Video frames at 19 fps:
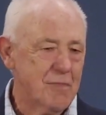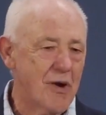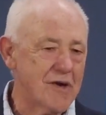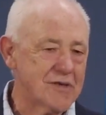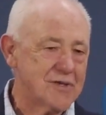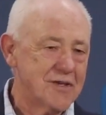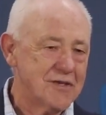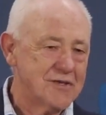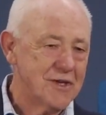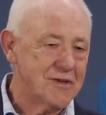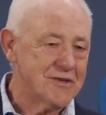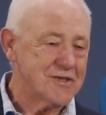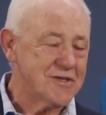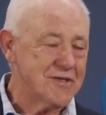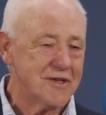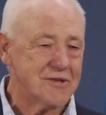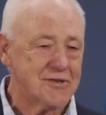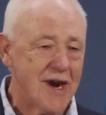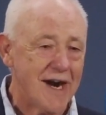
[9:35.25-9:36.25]
prostitutes
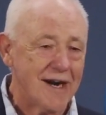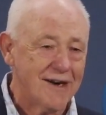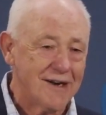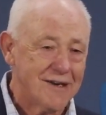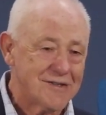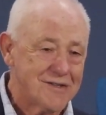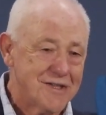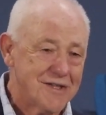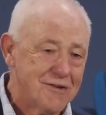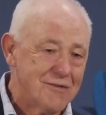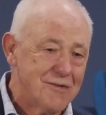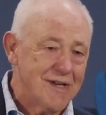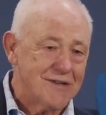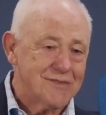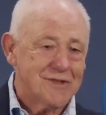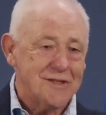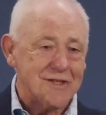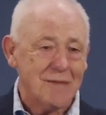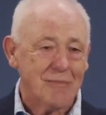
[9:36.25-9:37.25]
and the drunkards and the
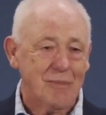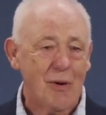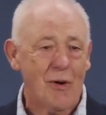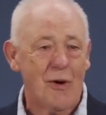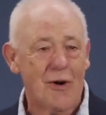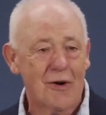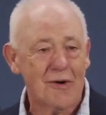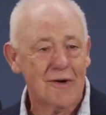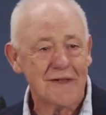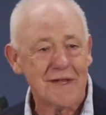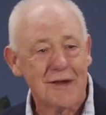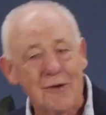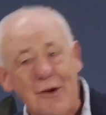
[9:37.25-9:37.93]
rich and the poor, and they're